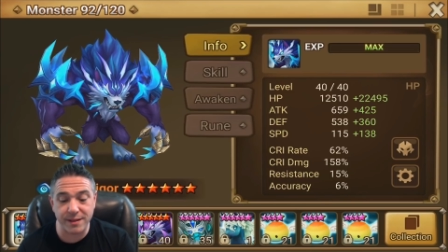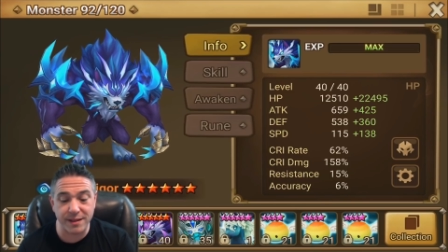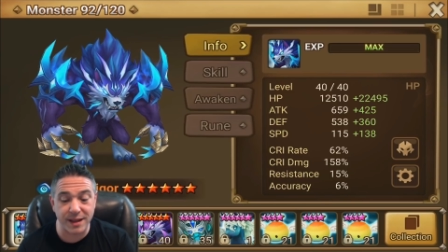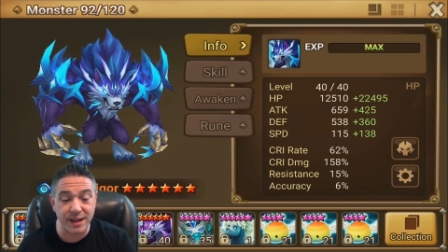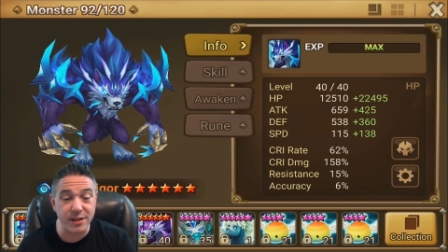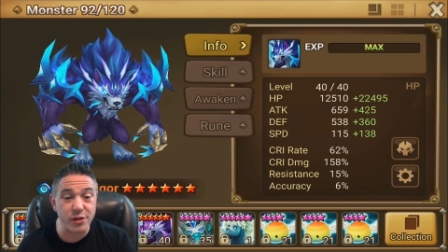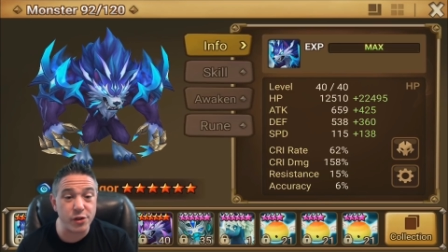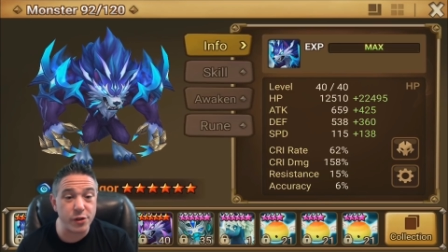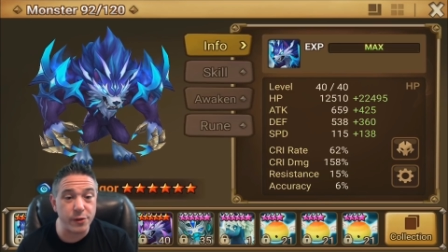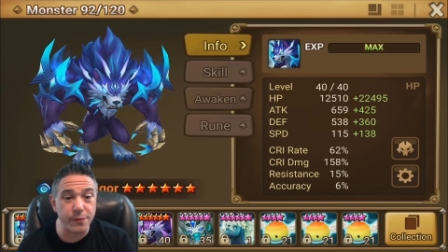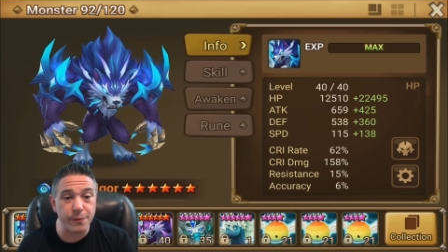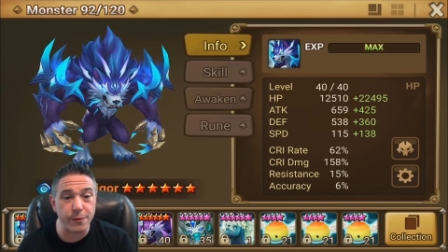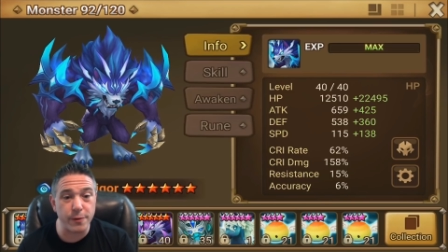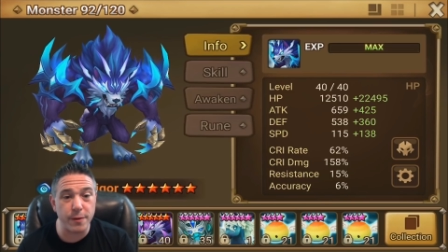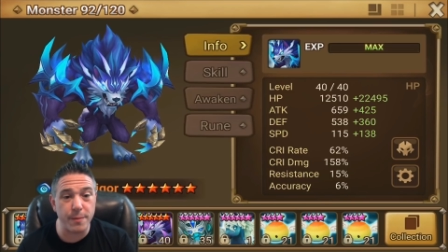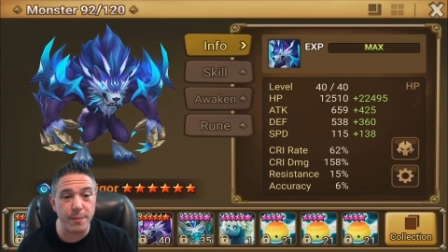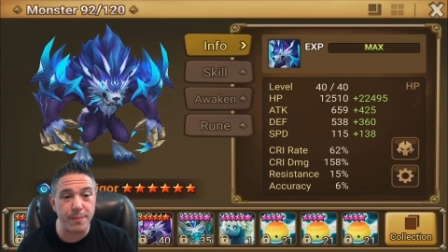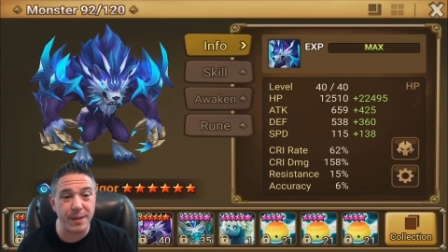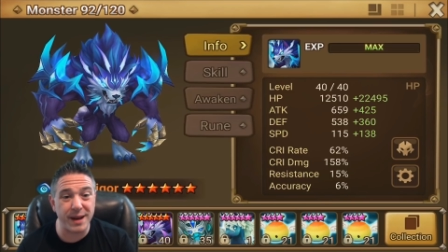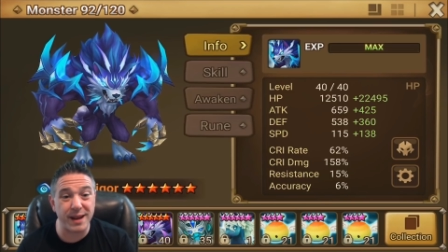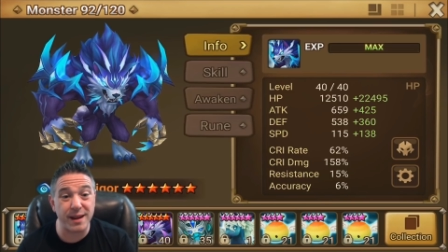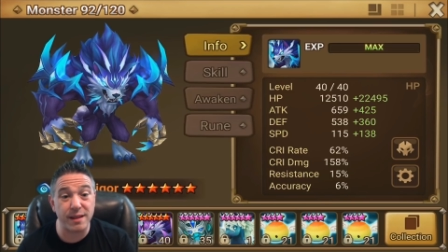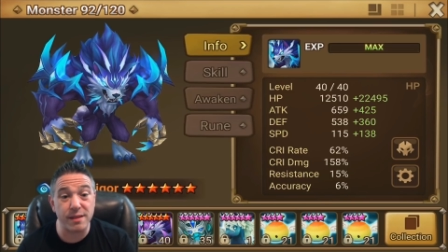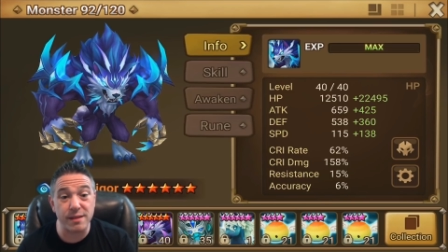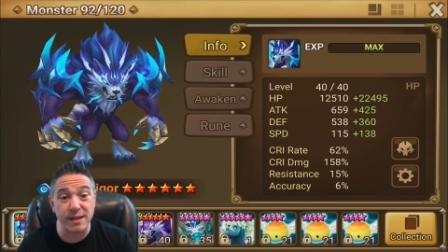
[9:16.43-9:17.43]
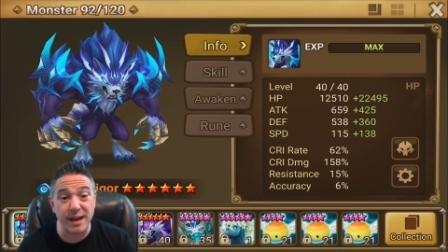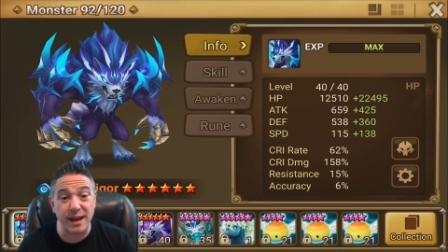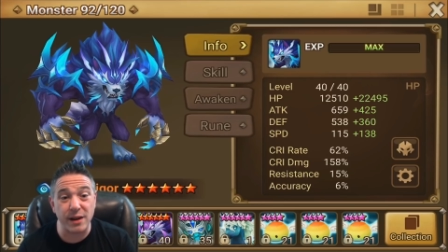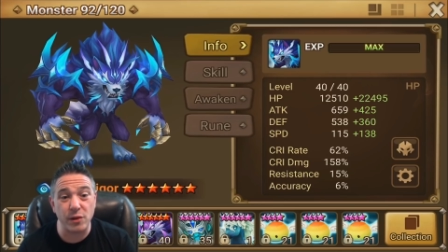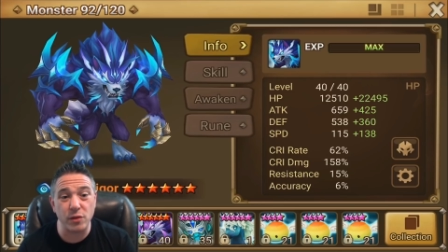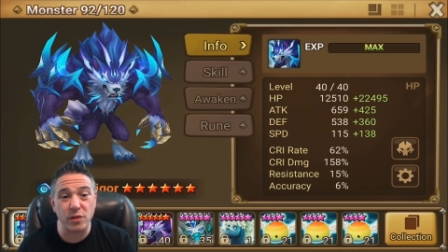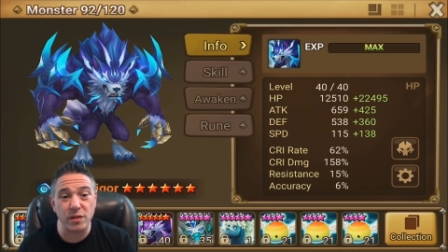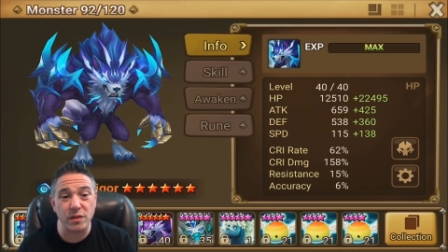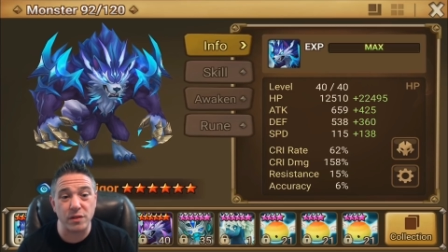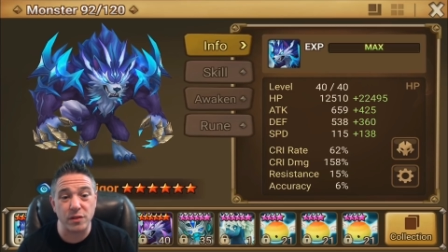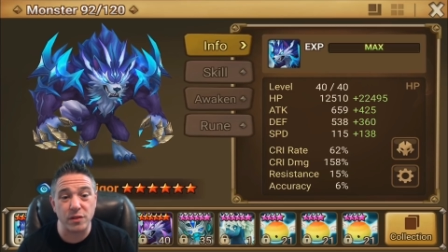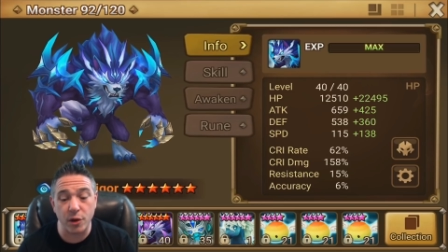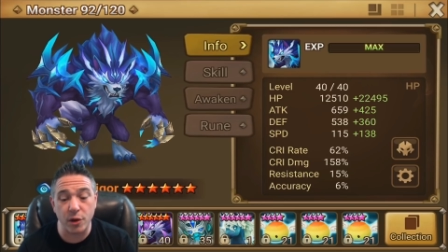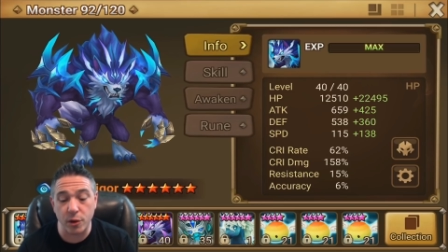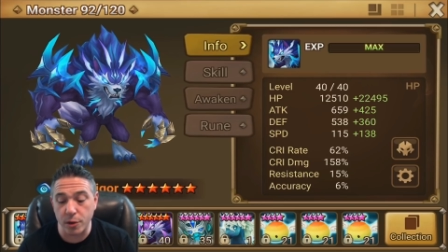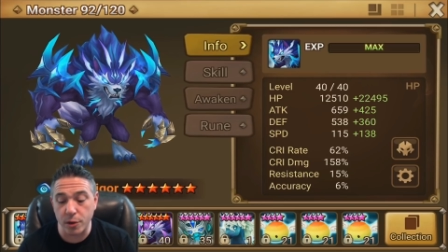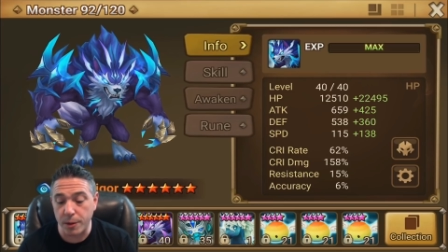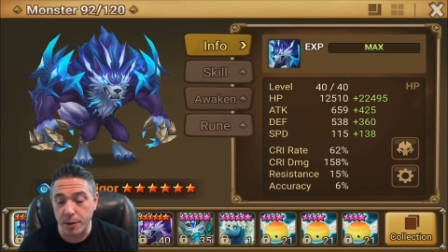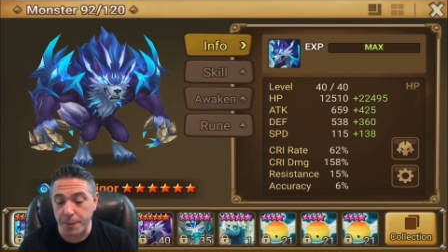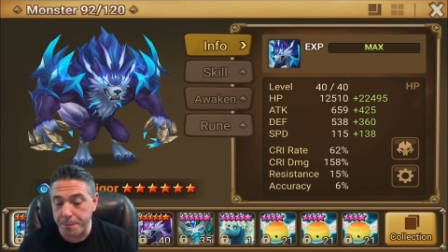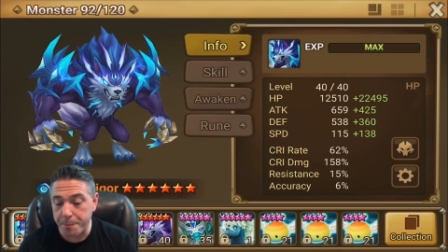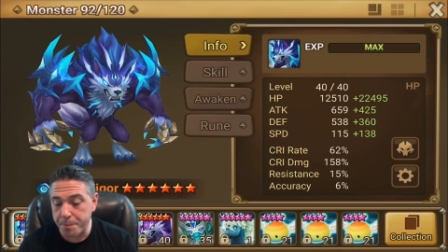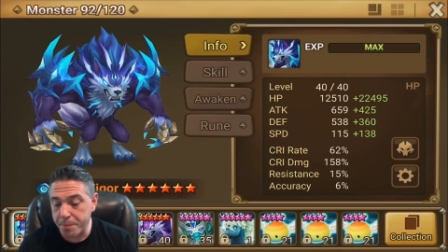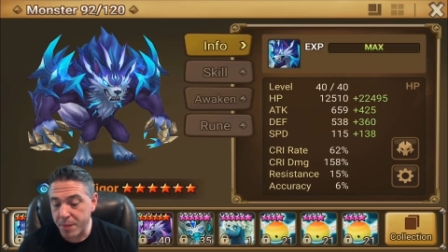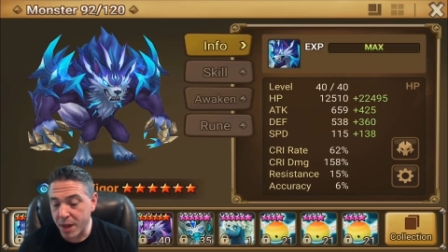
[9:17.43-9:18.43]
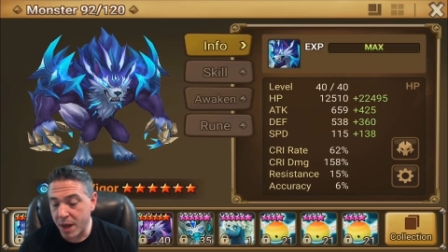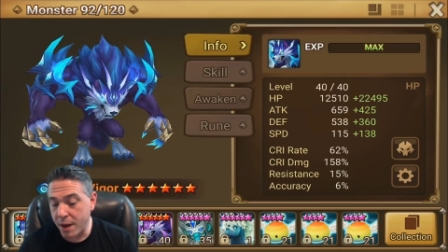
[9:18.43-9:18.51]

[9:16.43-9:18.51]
I'd shoot for about a thousand total.